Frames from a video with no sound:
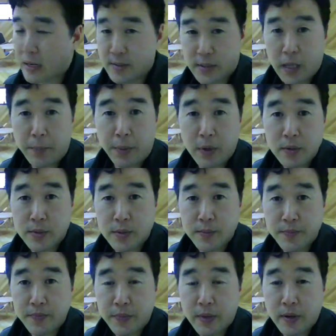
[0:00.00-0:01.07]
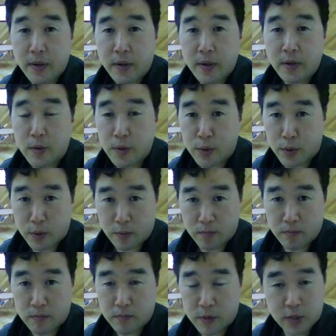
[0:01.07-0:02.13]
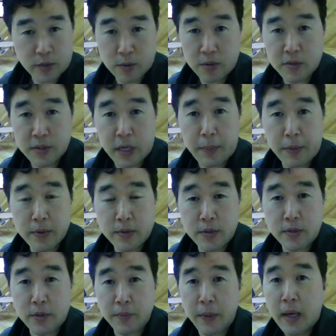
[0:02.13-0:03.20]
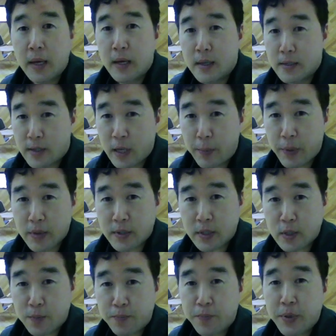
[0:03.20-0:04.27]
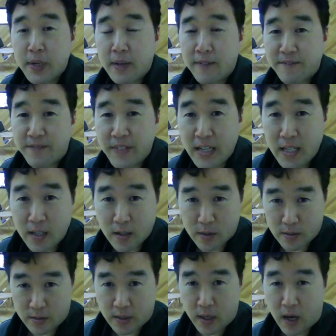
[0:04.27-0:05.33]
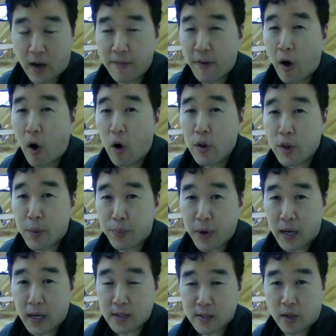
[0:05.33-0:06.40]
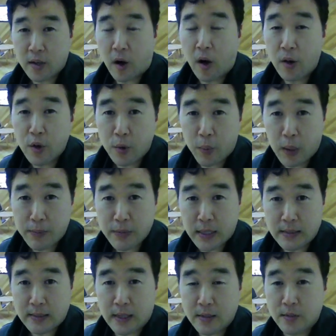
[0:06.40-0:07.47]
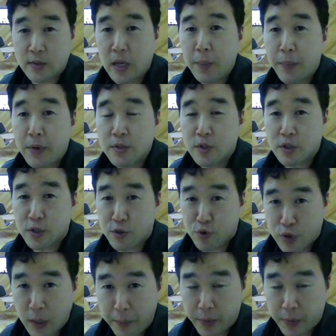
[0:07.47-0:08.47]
Zappos, YouTube. Just Google Zappos YouTube. Zappos is putting videos of all their products on all their websites now. Zappos just